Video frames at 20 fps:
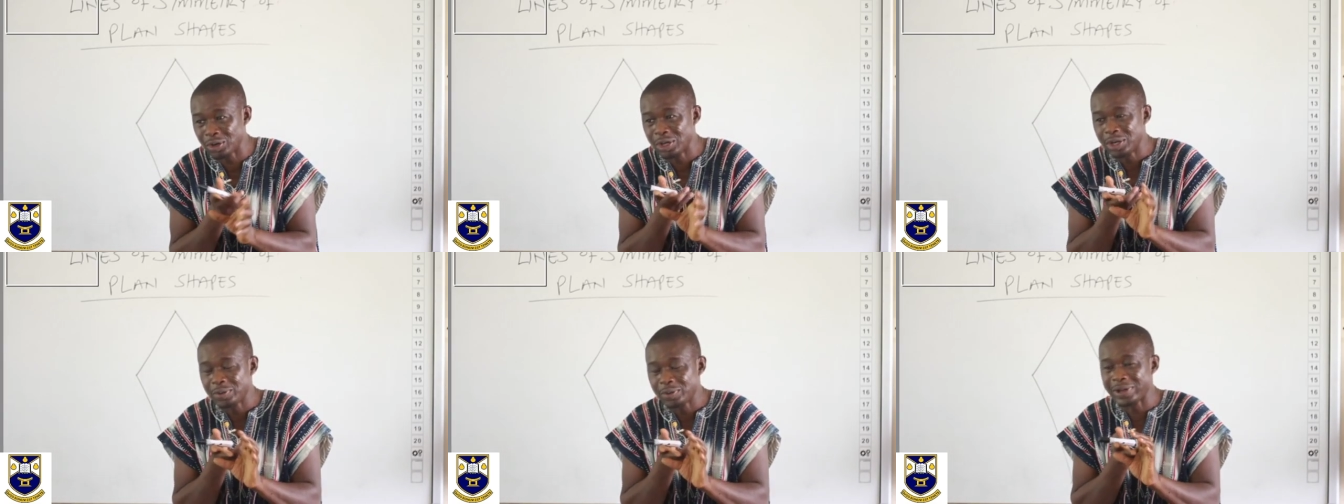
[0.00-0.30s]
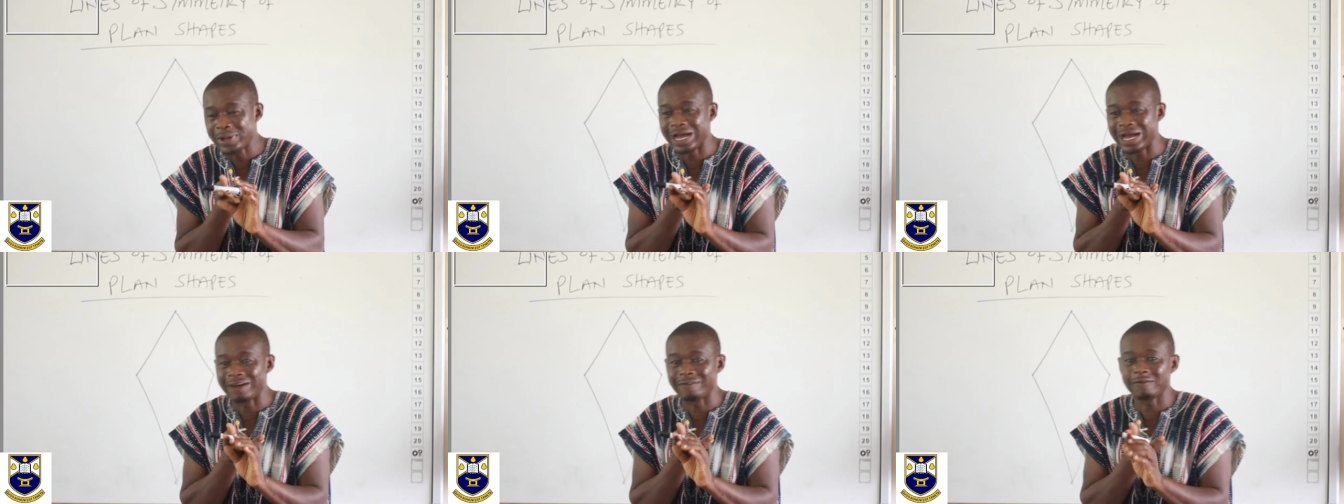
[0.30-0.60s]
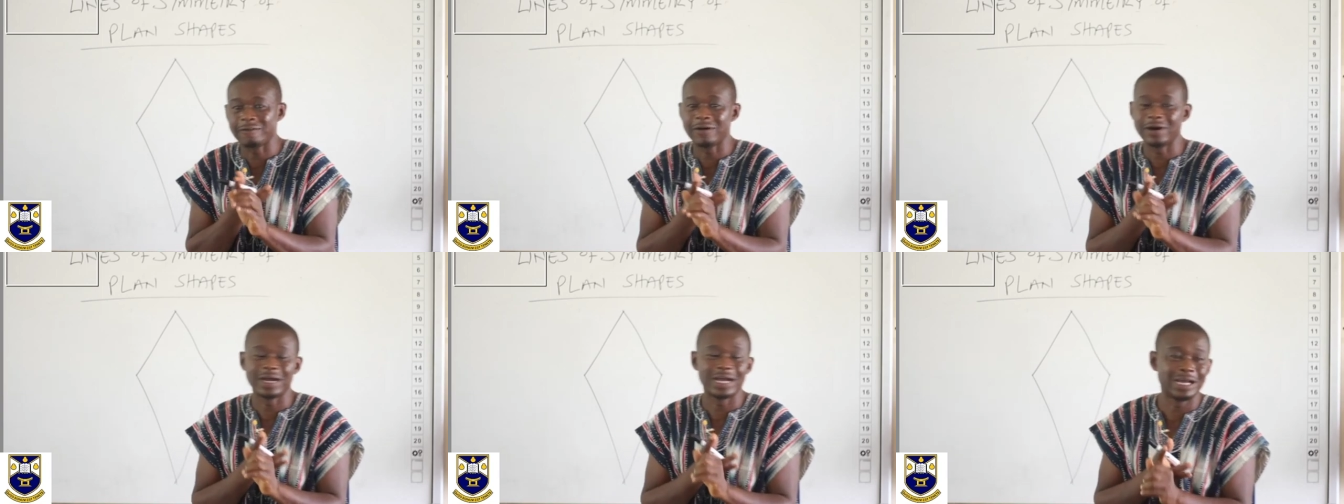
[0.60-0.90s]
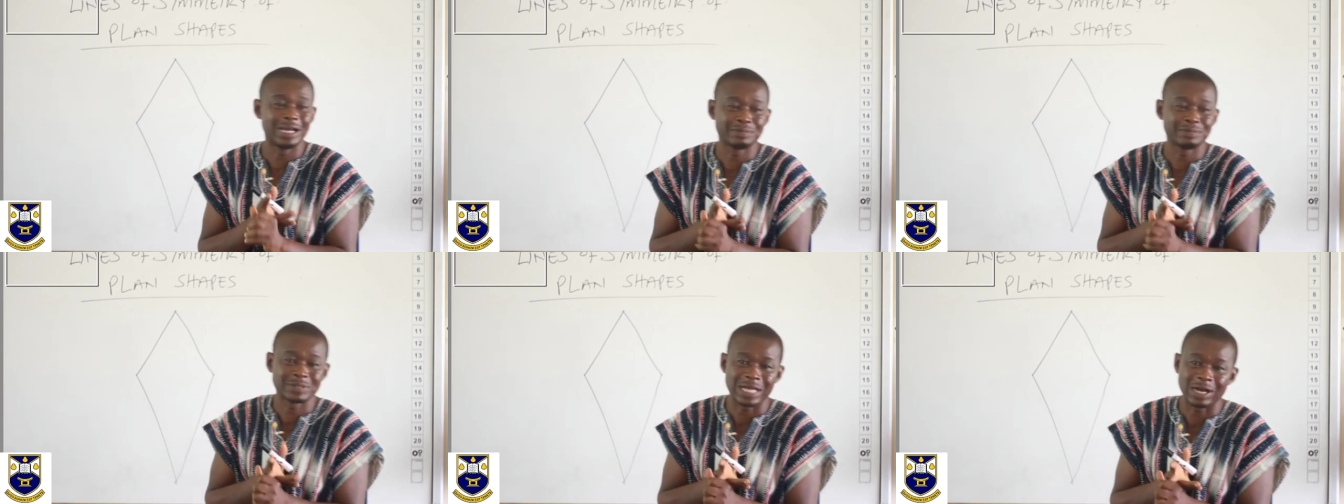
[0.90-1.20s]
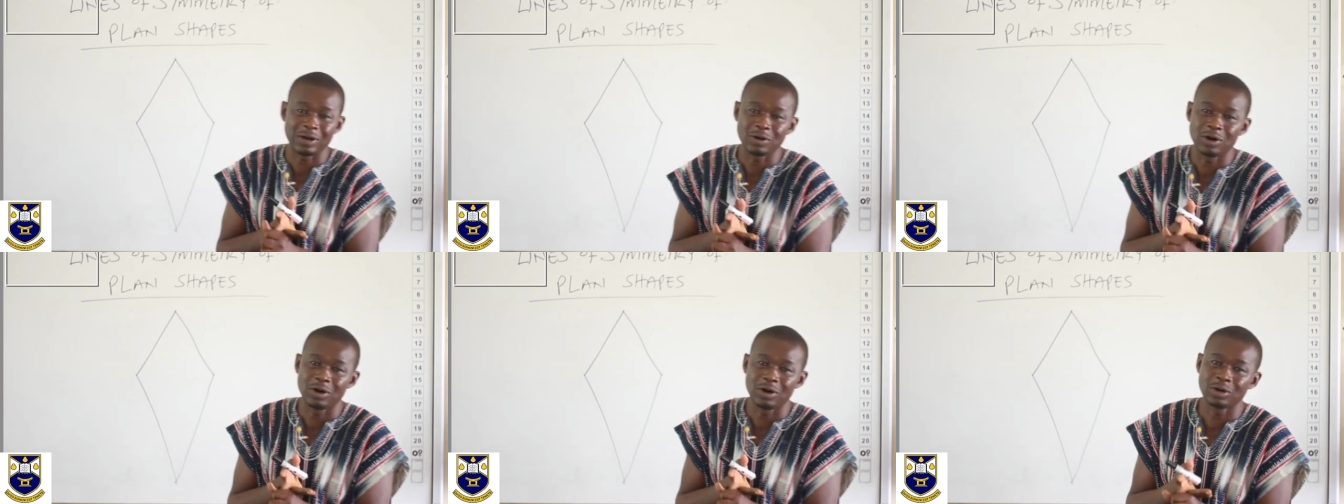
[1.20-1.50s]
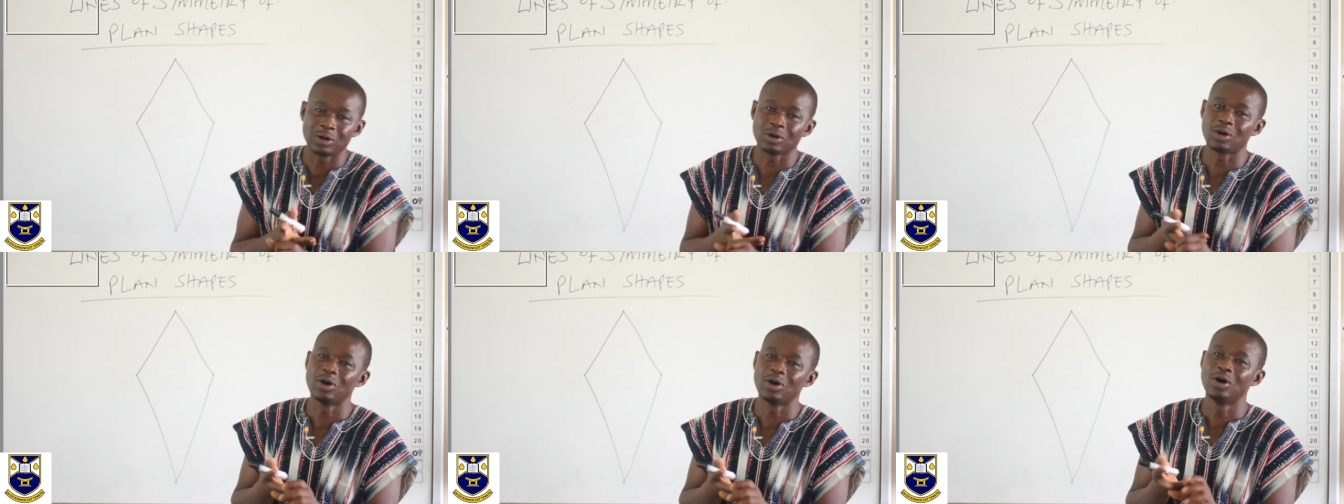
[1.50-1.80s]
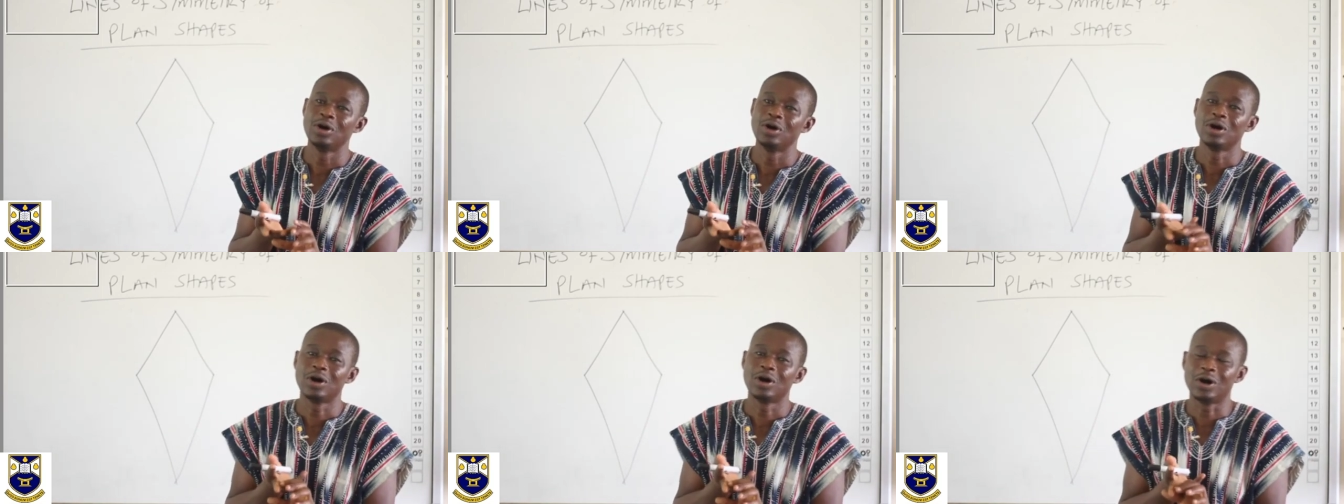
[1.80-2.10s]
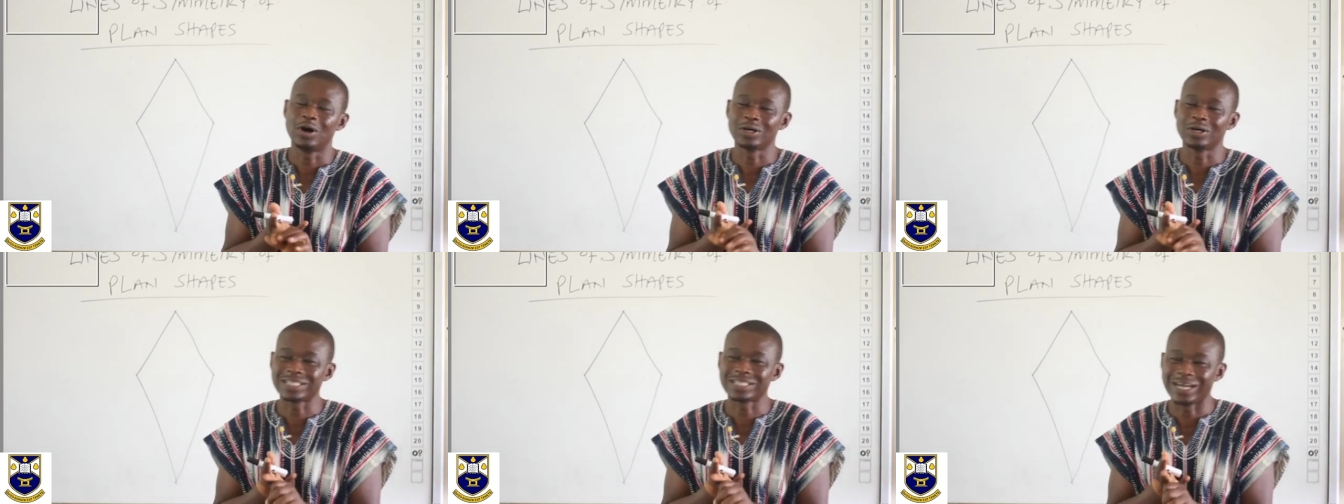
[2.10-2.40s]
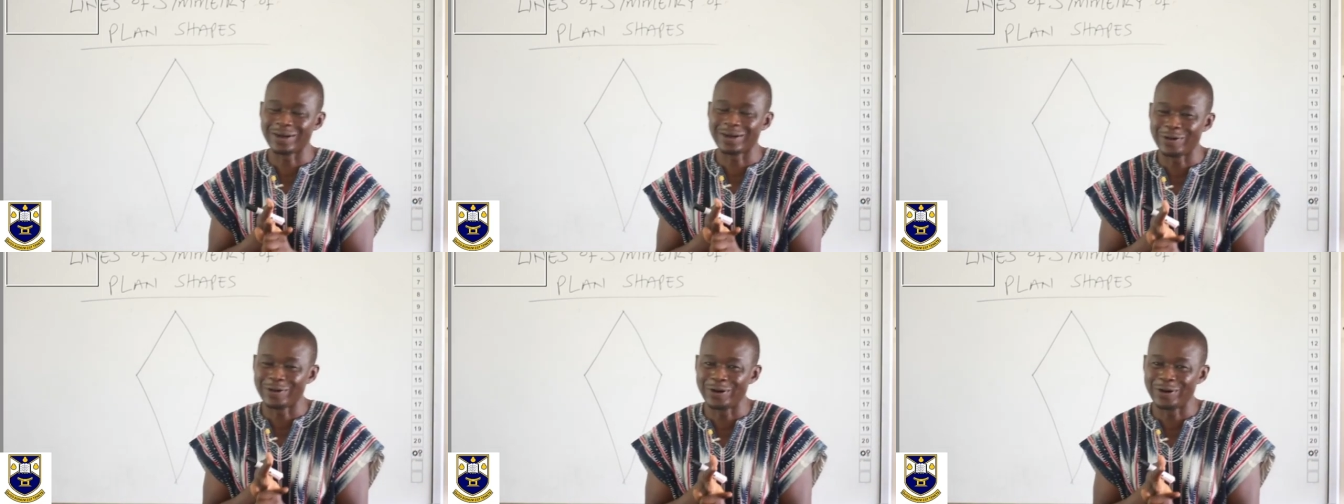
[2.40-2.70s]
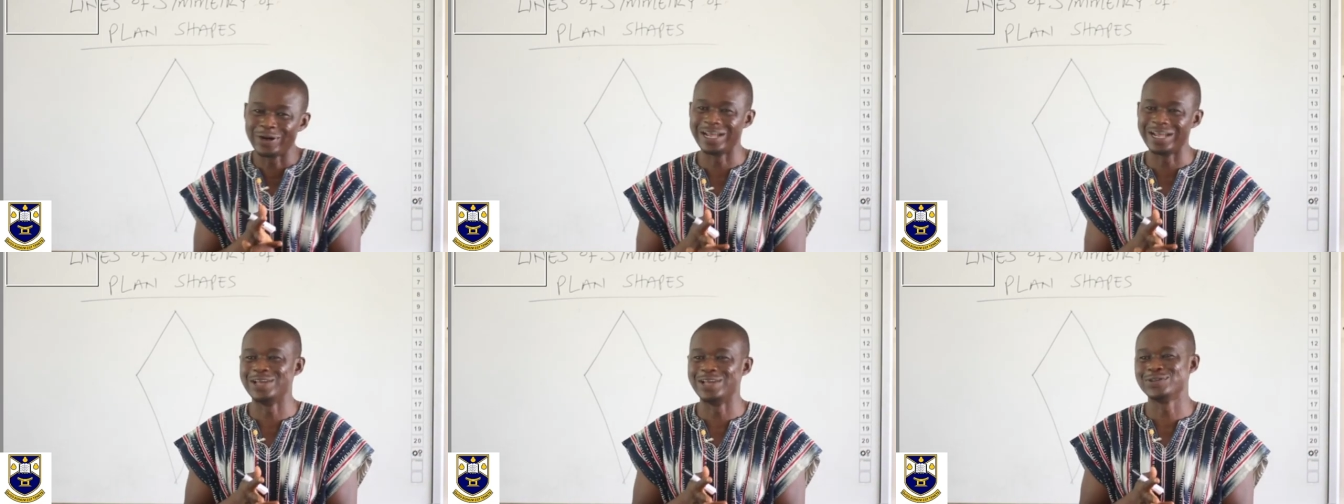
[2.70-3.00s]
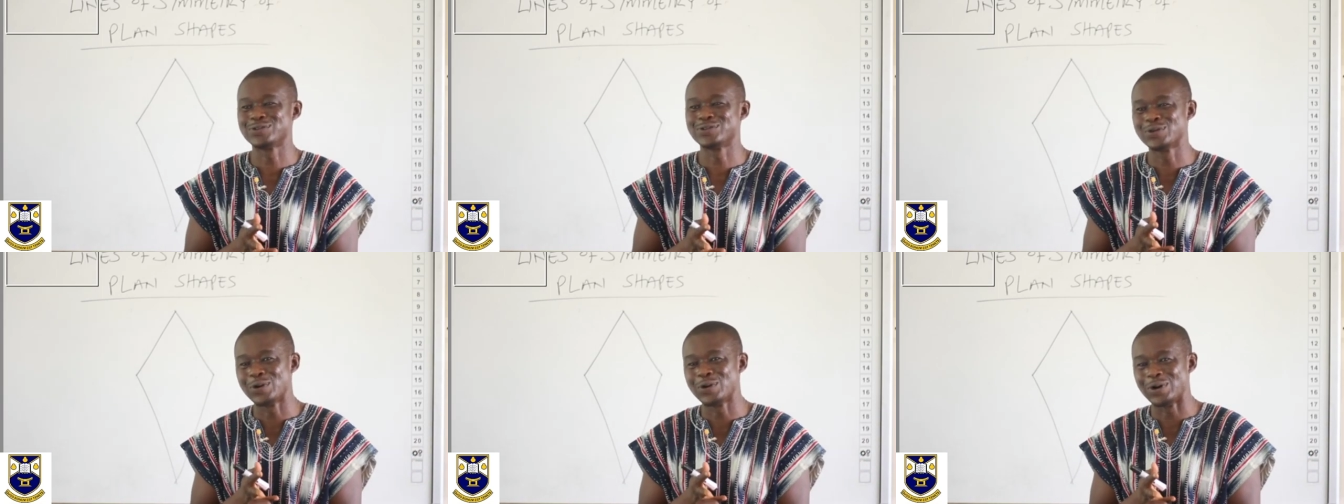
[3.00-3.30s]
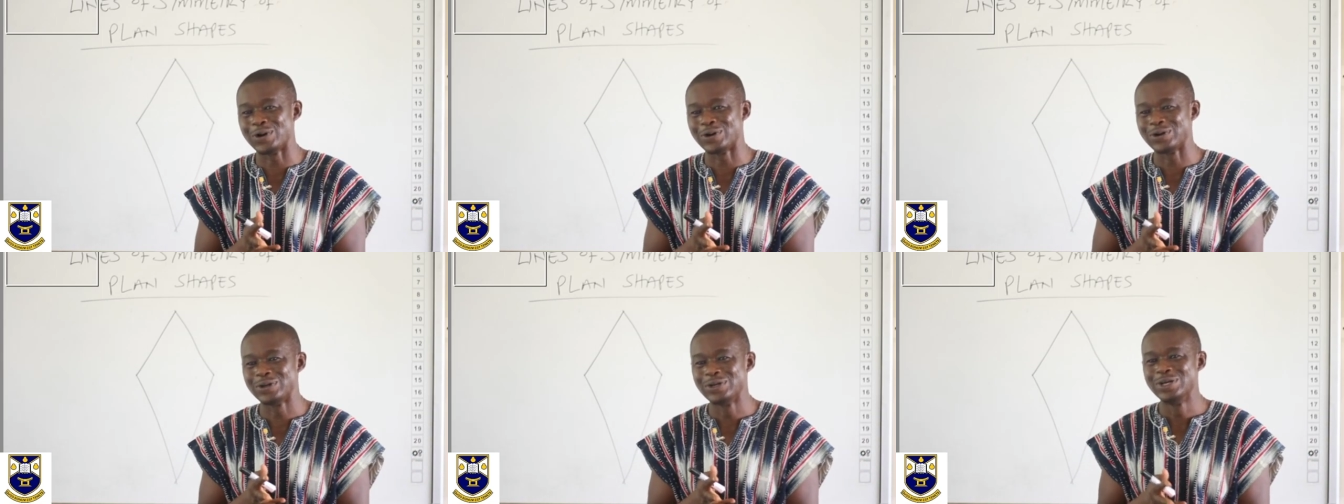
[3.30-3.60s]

we have heptagon, octagon, and so on.